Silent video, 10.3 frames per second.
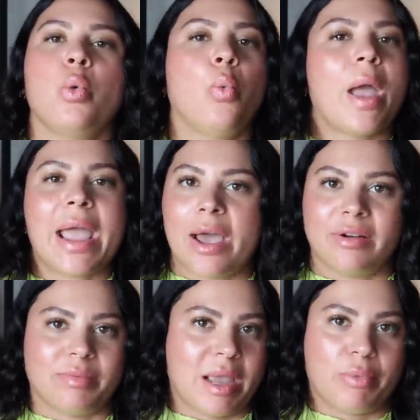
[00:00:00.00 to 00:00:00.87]
way
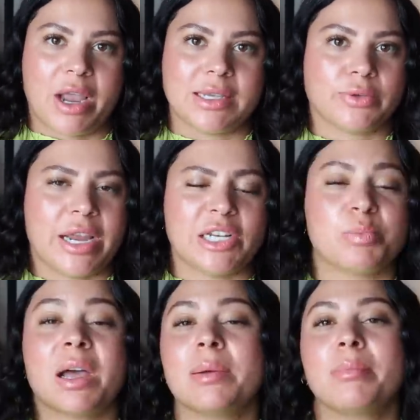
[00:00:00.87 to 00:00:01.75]
out of my price
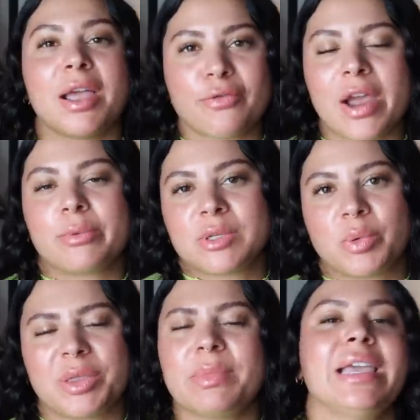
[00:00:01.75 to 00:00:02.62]
range. But my friend was
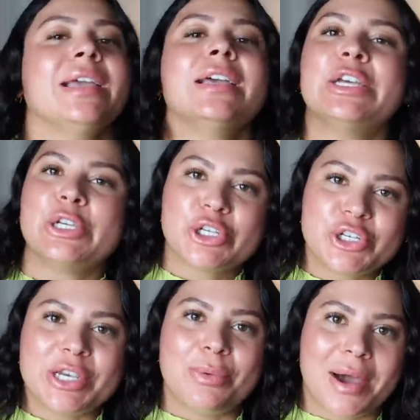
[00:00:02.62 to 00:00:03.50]
with me
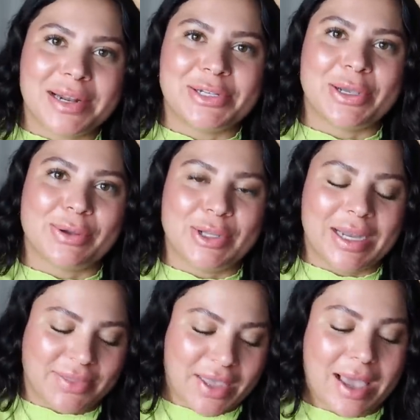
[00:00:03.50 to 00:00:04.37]
she wanted to go
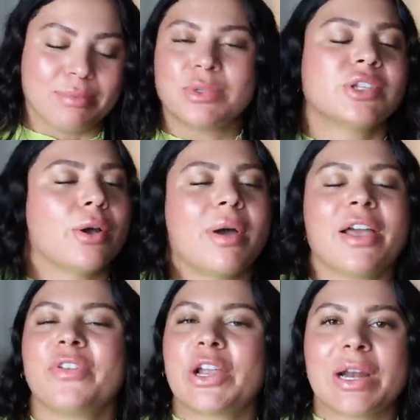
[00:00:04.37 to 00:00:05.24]
look at them. So
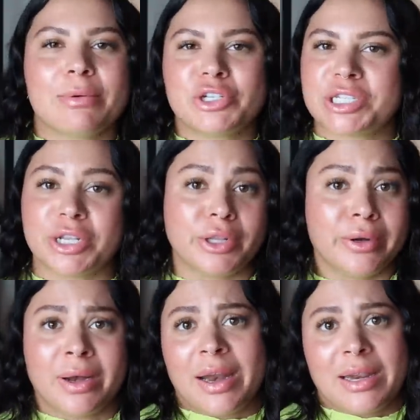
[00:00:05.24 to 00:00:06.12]
I figured I would just
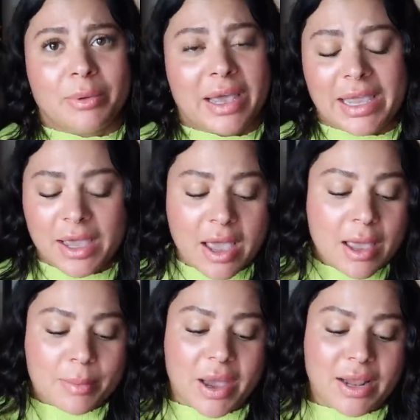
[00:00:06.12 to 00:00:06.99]
include it anyway.
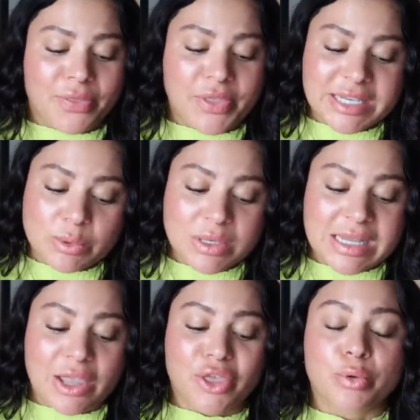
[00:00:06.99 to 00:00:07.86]
But this
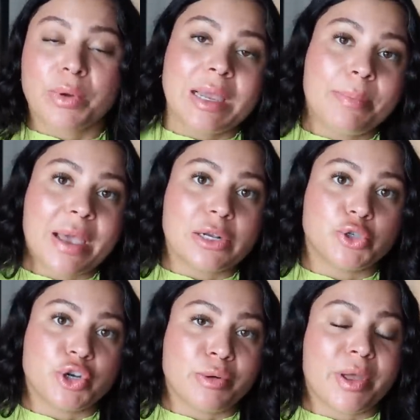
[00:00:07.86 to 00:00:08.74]
was a three
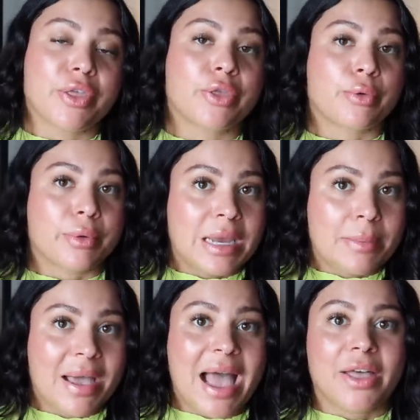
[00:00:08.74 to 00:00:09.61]
bedroom,
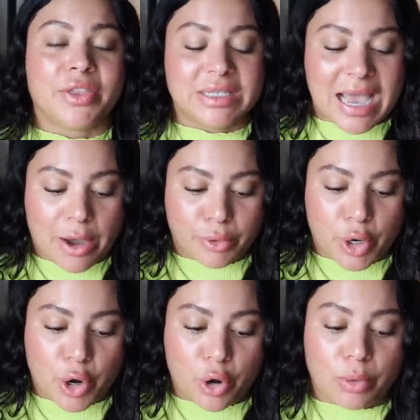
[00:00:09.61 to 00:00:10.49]
three bath
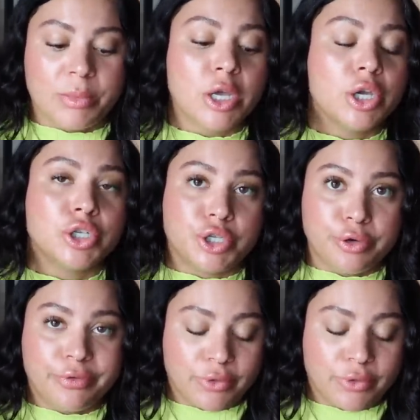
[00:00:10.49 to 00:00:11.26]
townhome, two